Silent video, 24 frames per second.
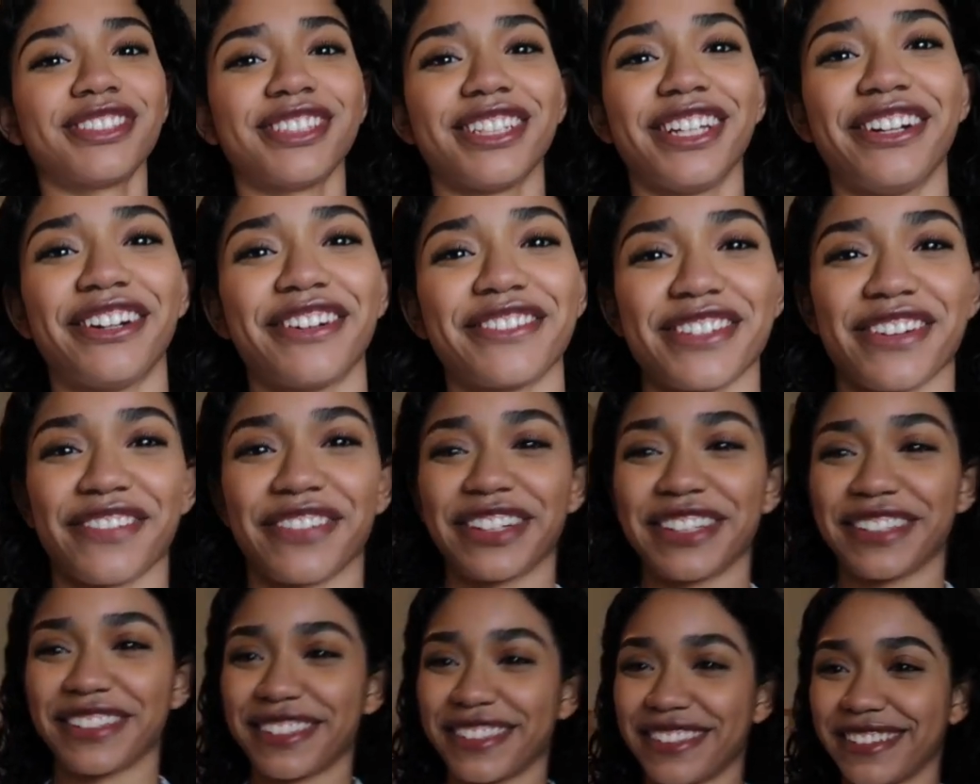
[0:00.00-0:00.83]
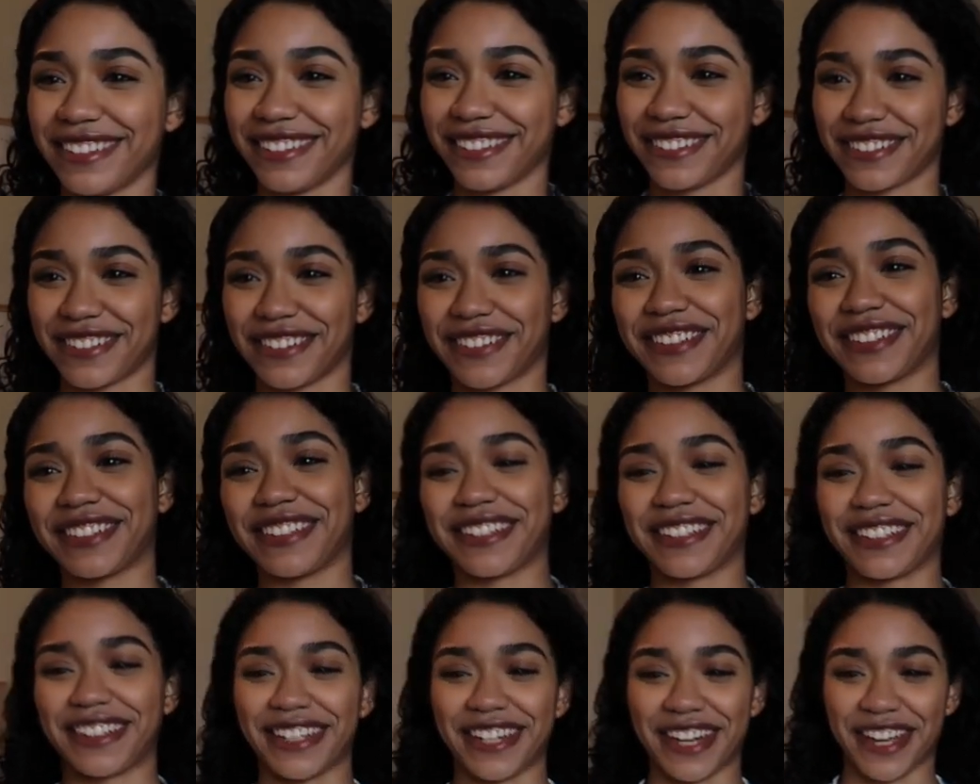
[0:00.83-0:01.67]
you know what I'm talking about? You know what I'm talking
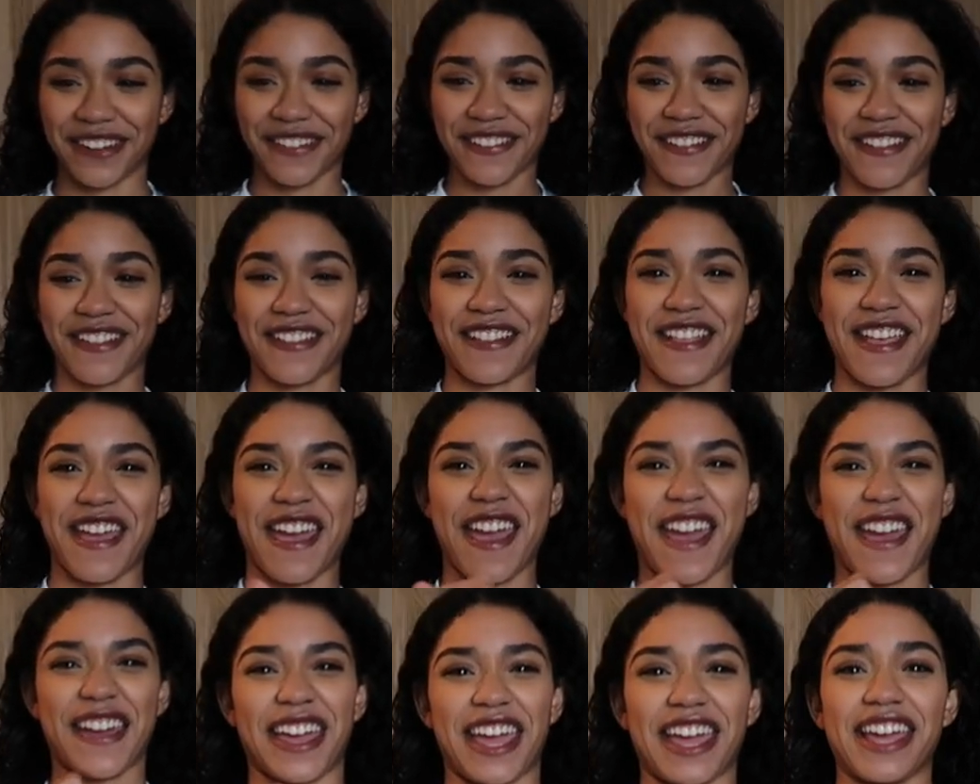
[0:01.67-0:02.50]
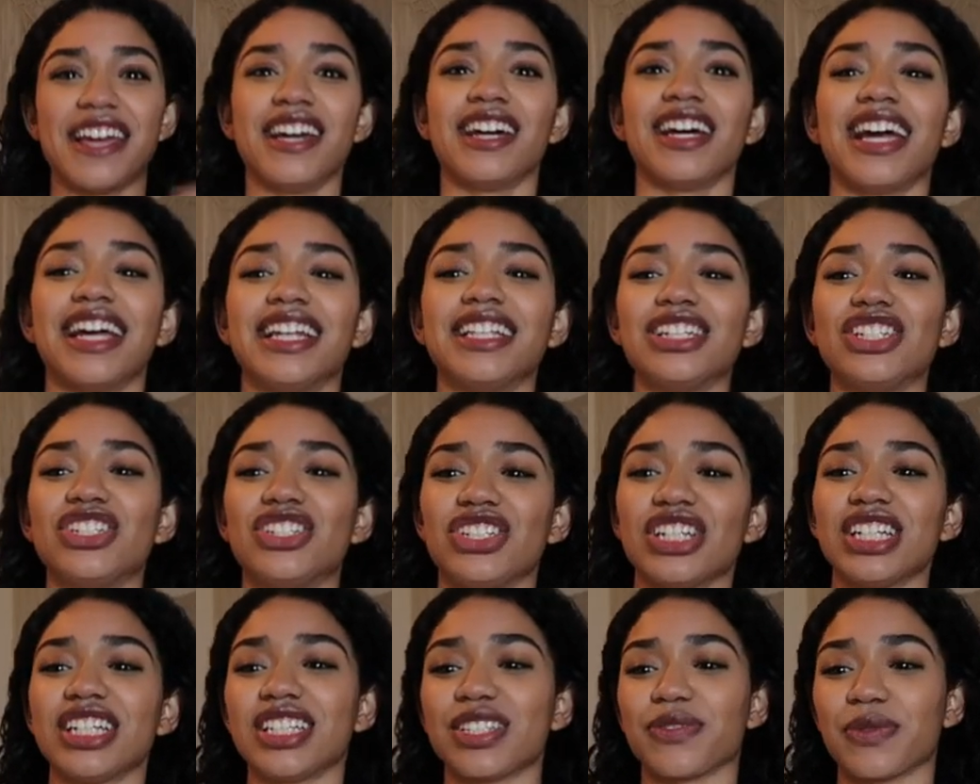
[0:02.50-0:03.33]
about? No? Okay. And the
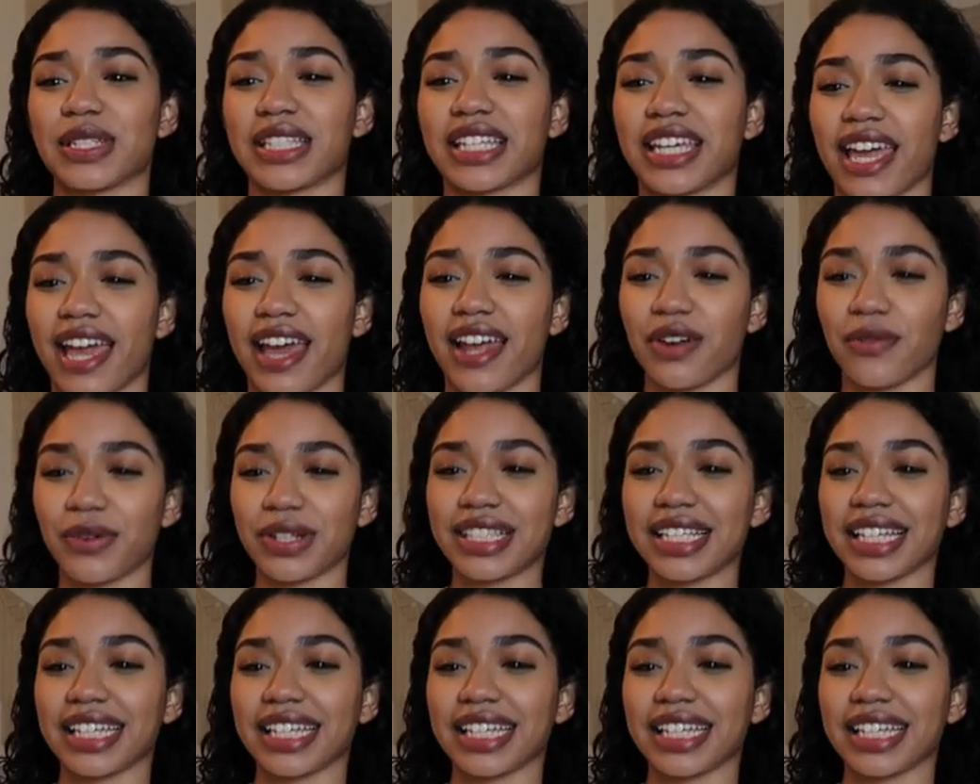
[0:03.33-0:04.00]
jeans once again.